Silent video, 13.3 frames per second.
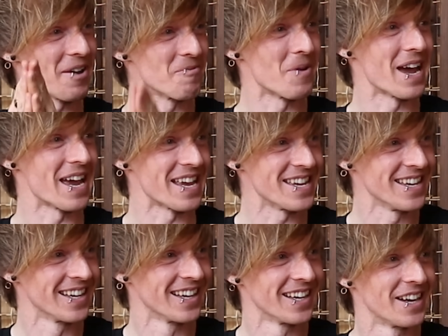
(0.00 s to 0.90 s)

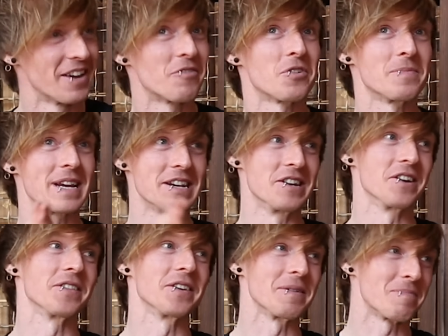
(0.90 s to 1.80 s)
away from
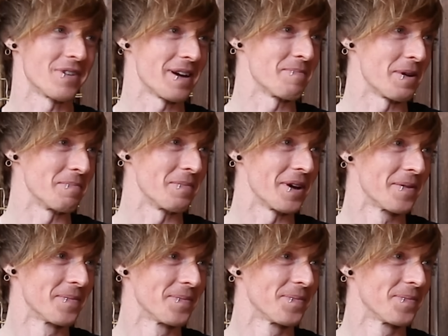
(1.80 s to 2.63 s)
another prime number.